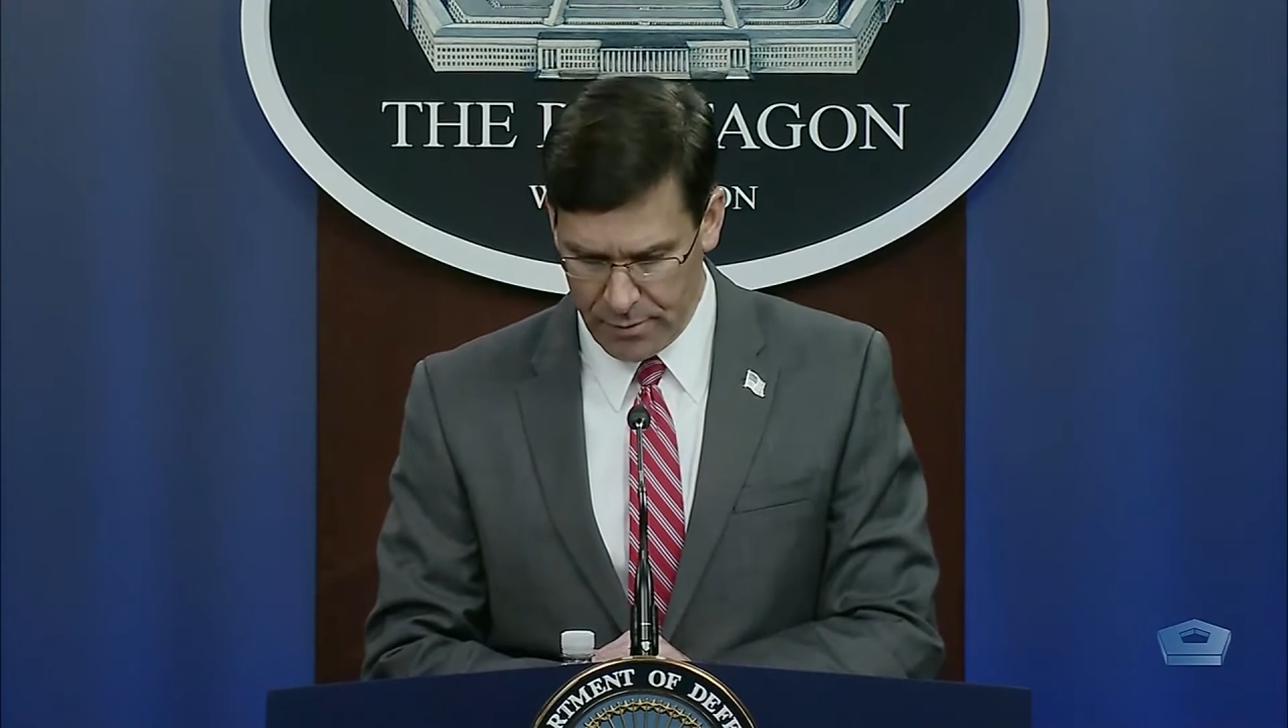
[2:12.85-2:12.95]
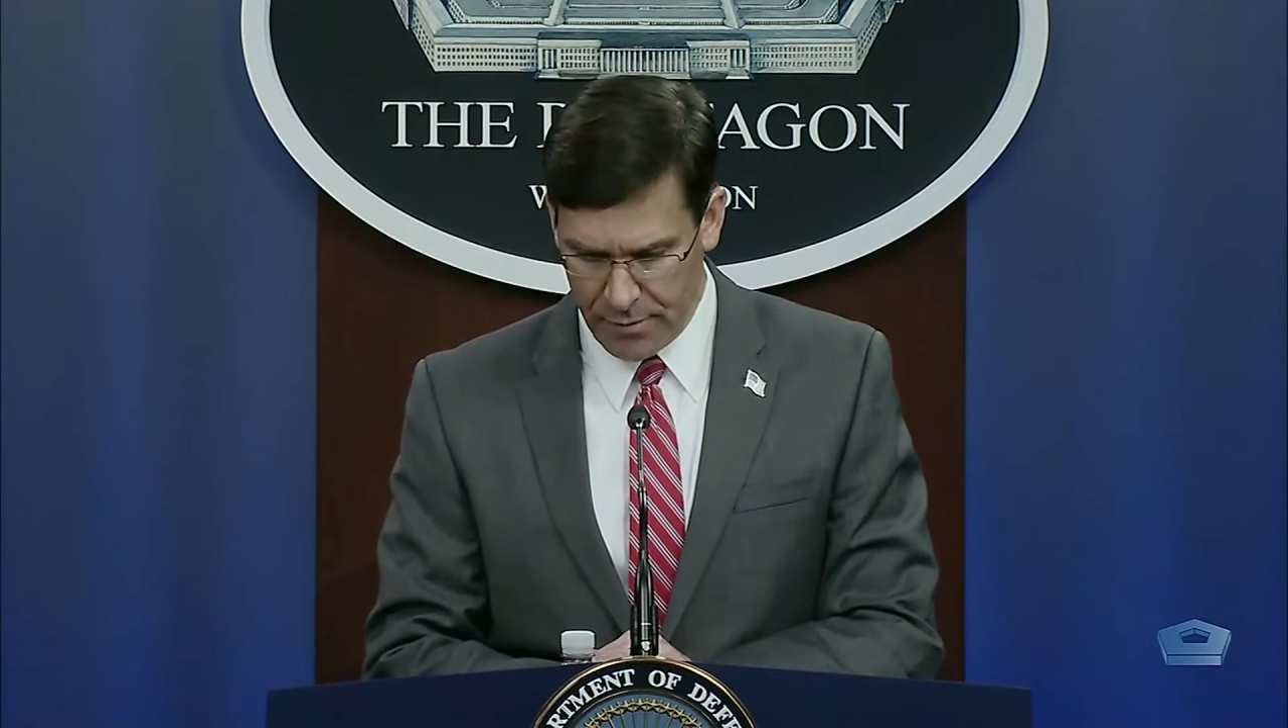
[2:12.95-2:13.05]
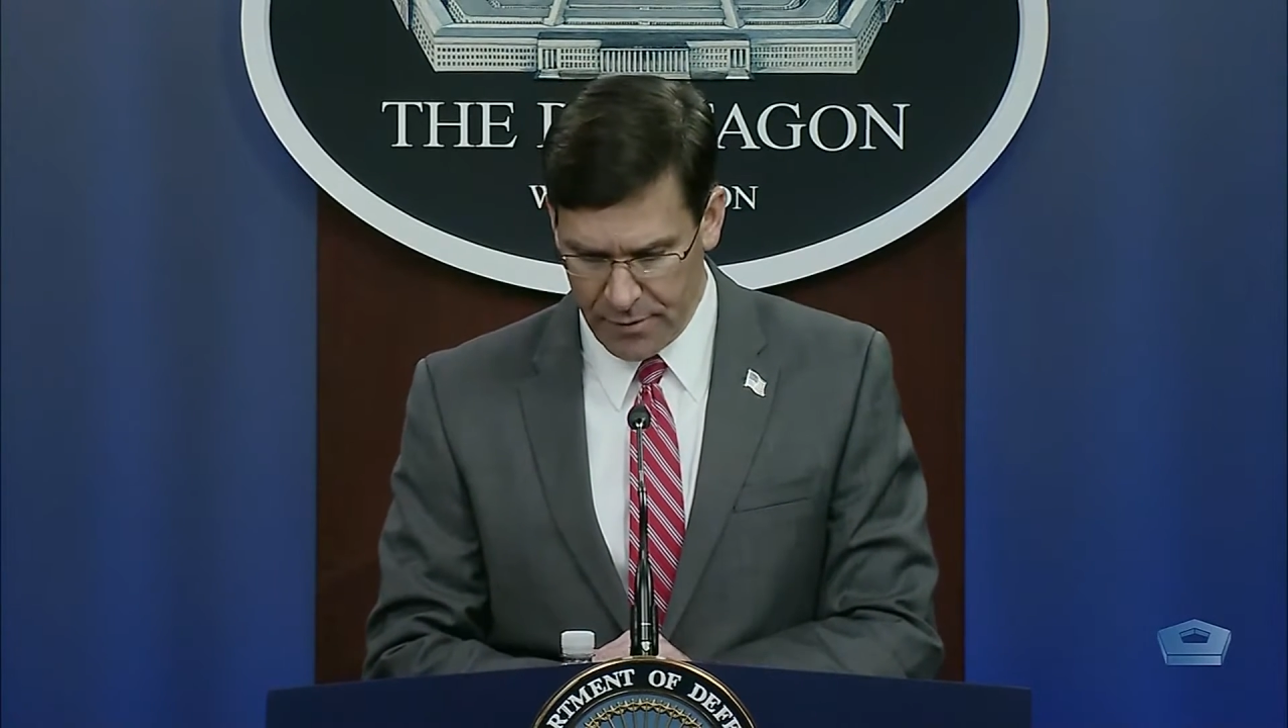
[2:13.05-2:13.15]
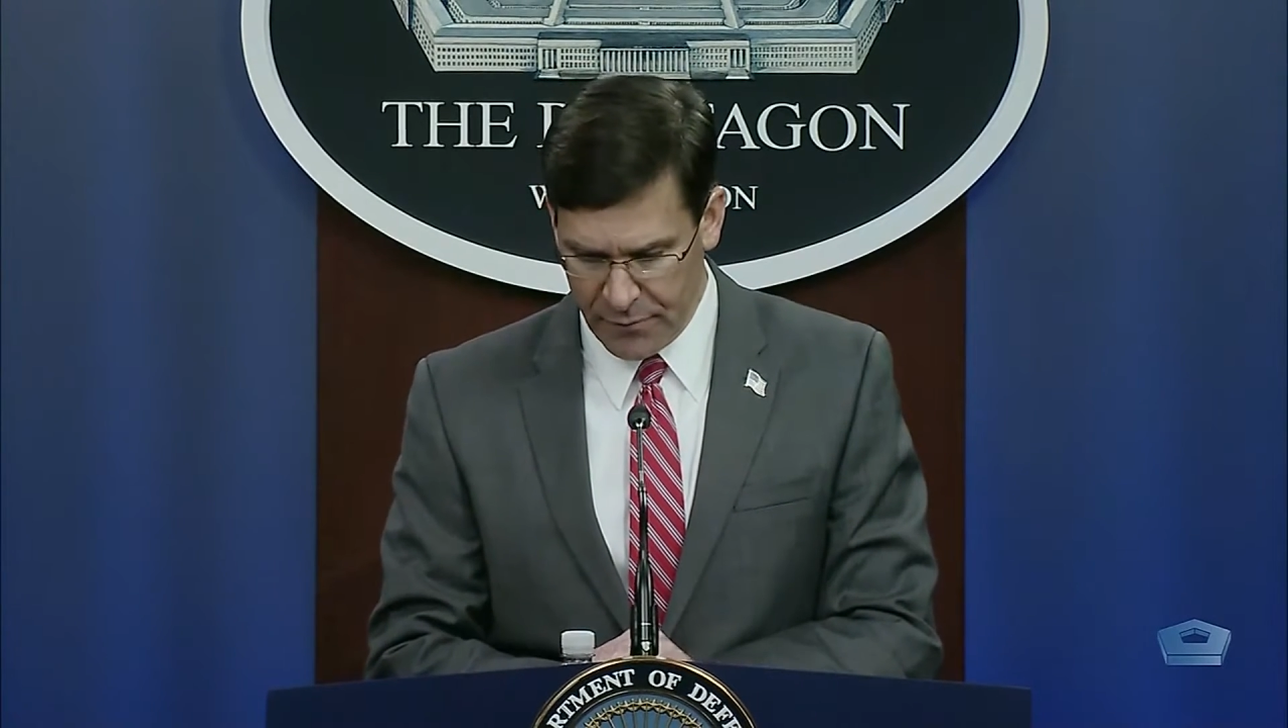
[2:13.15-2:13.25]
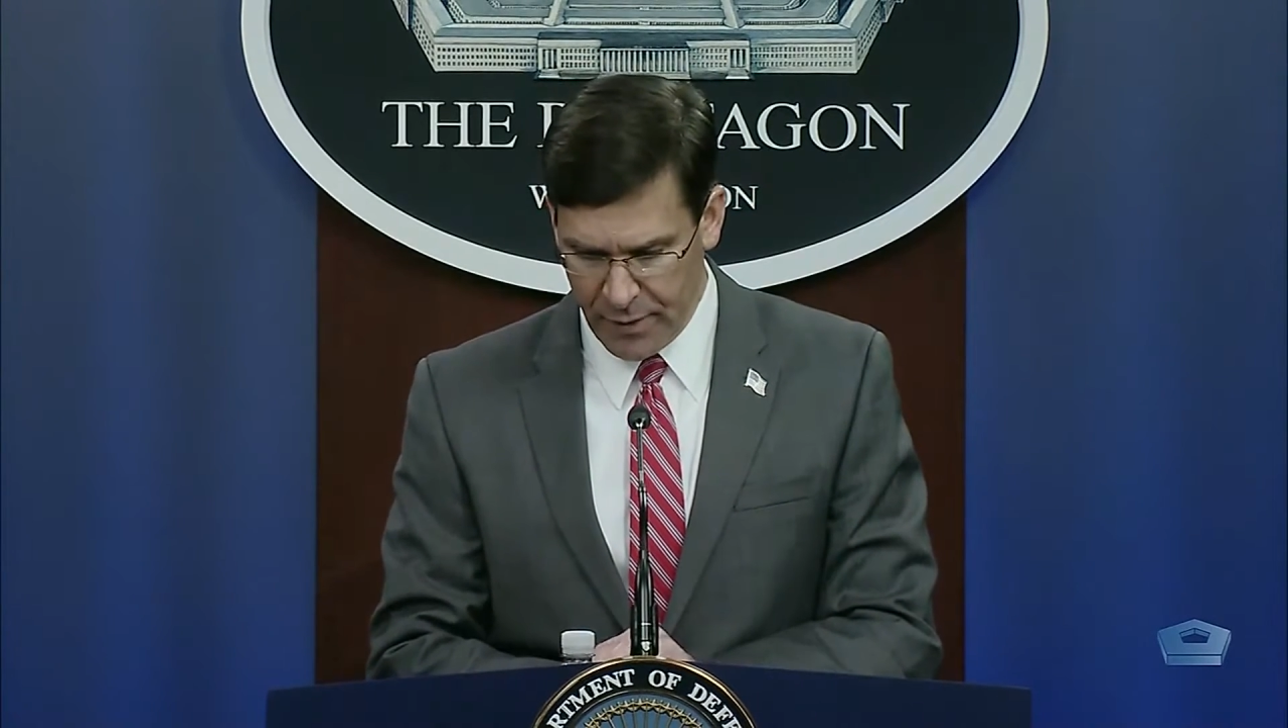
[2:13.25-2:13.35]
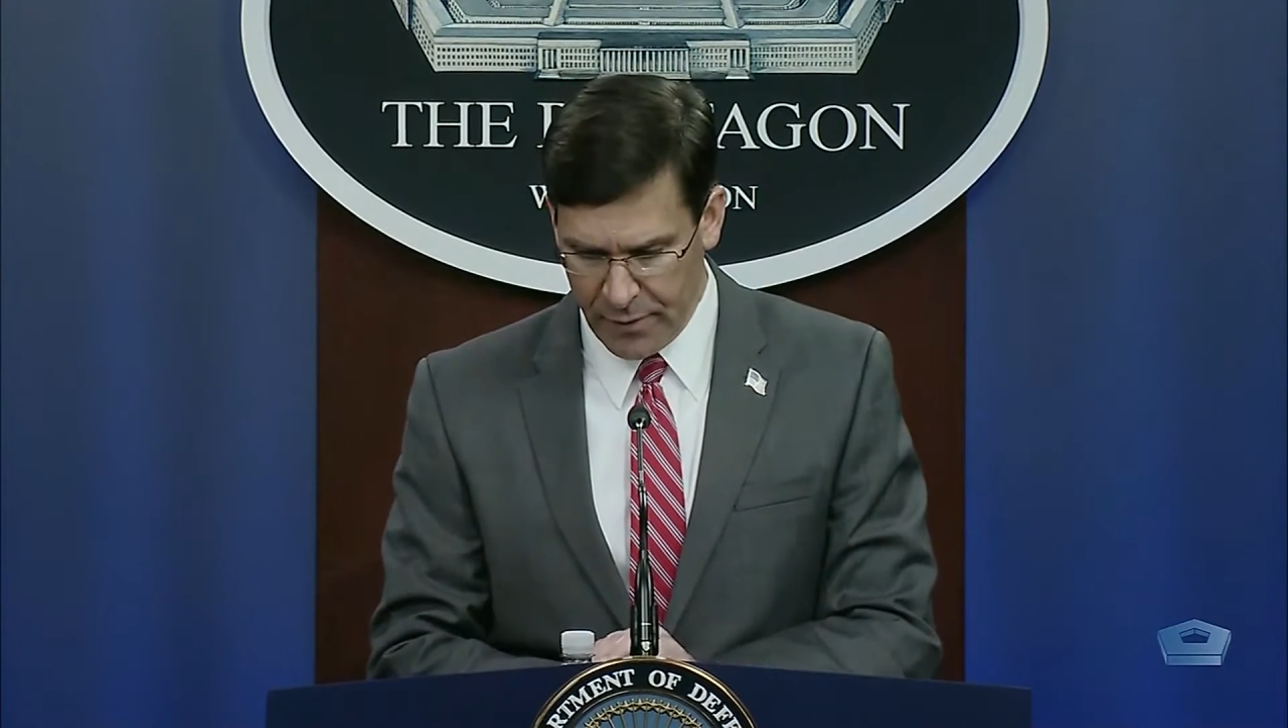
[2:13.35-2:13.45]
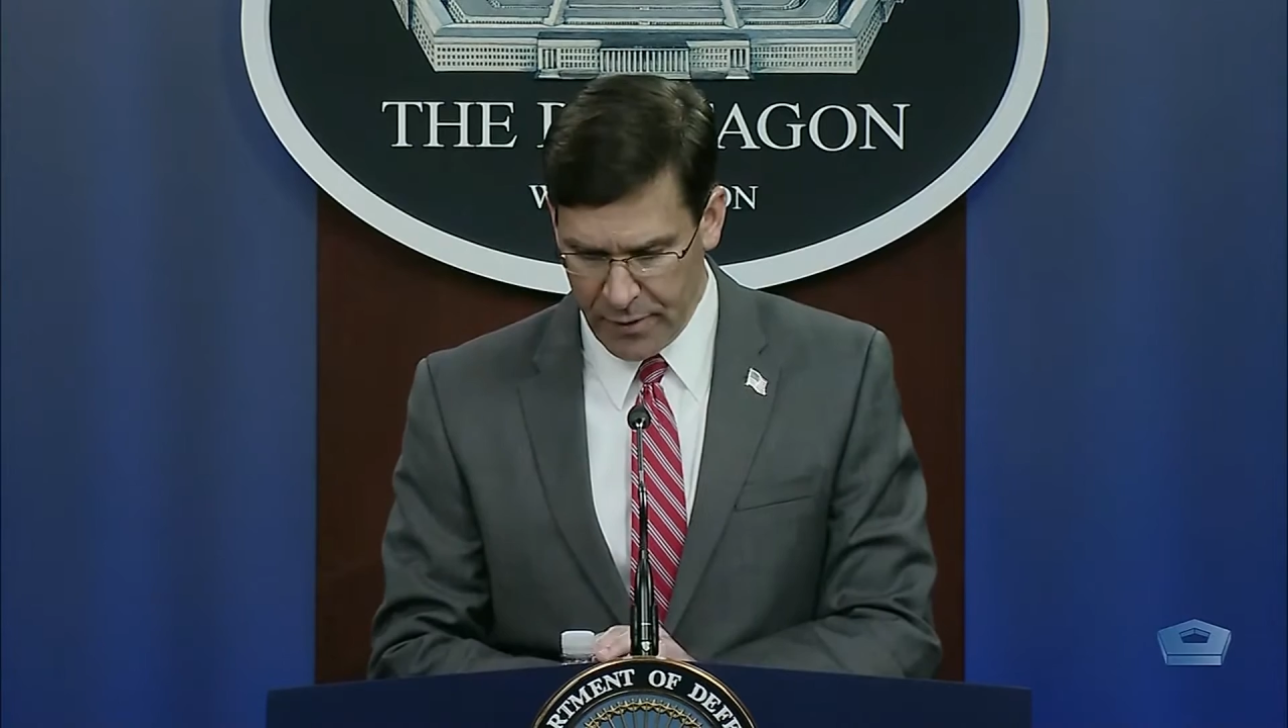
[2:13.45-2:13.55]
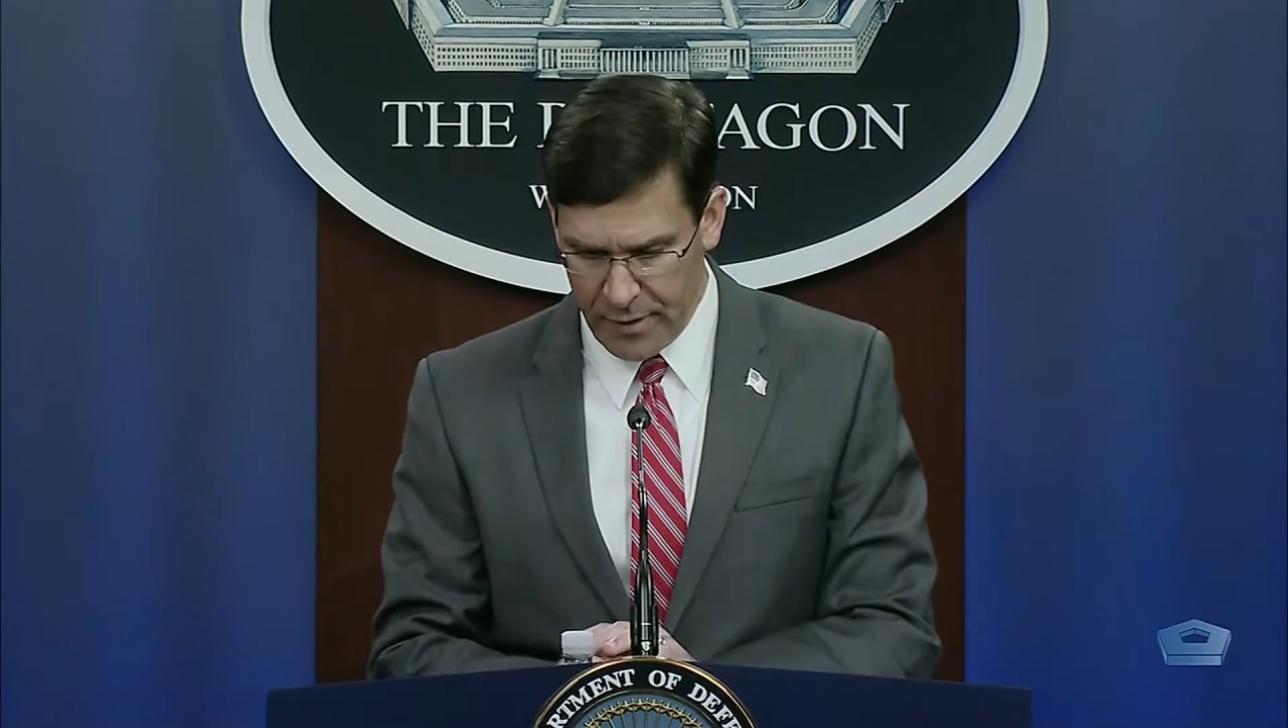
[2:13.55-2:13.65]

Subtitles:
to defend